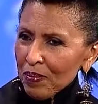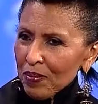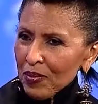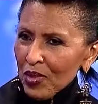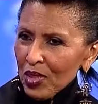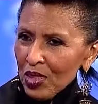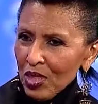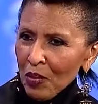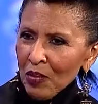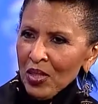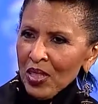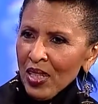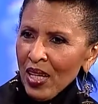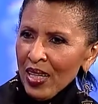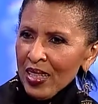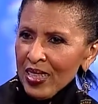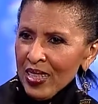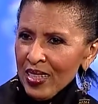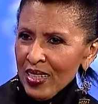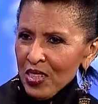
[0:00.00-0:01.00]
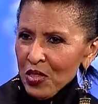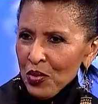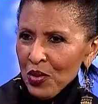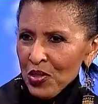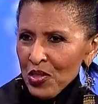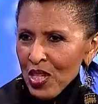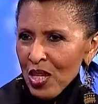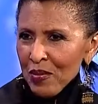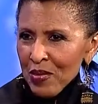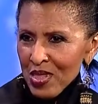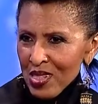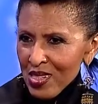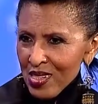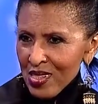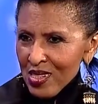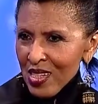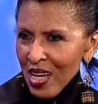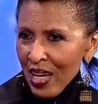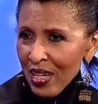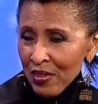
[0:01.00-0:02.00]
some of the ideas, because I'm a
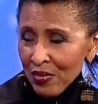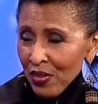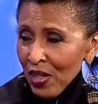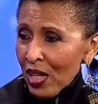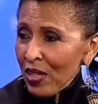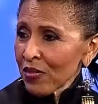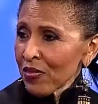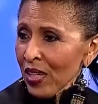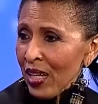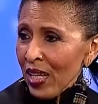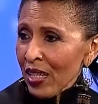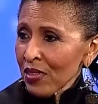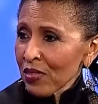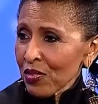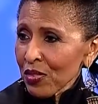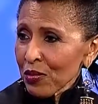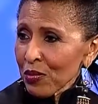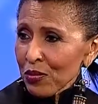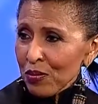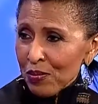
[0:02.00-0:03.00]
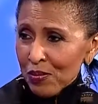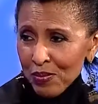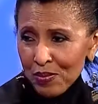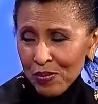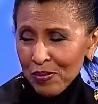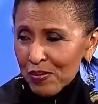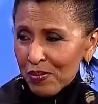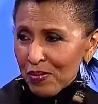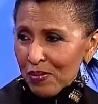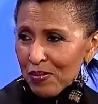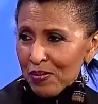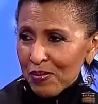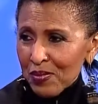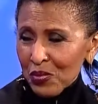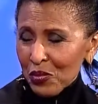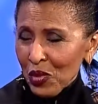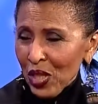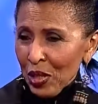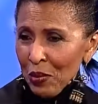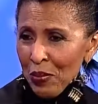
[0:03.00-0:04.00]
sci-fi fan from
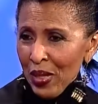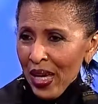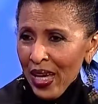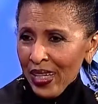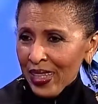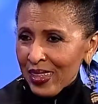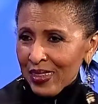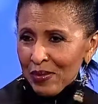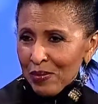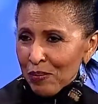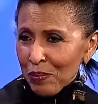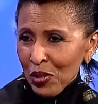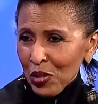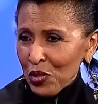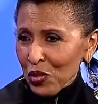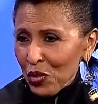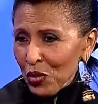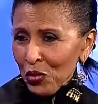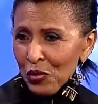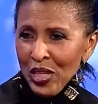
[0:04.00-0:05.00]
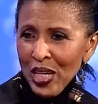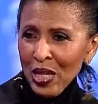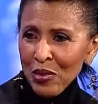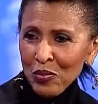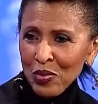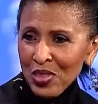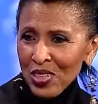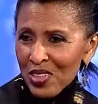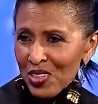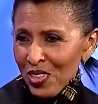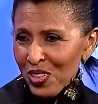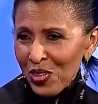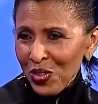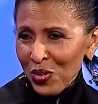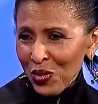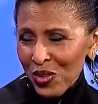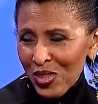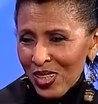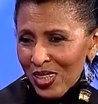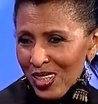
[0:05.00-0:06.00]
way back, Buster Crabbe with his
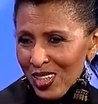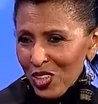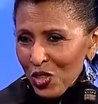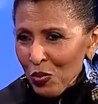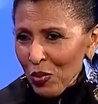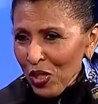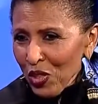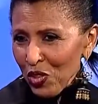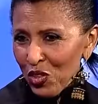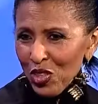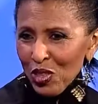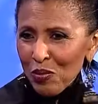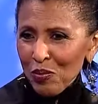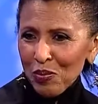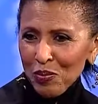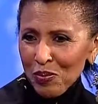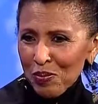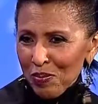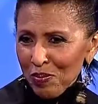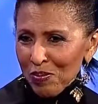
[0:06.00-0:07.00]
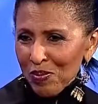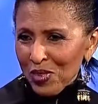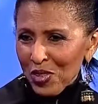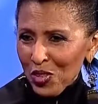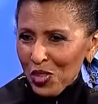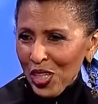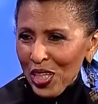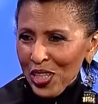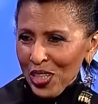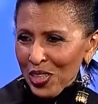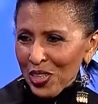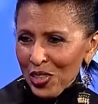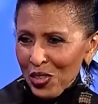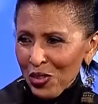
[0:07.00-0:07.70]
little spaceship shaking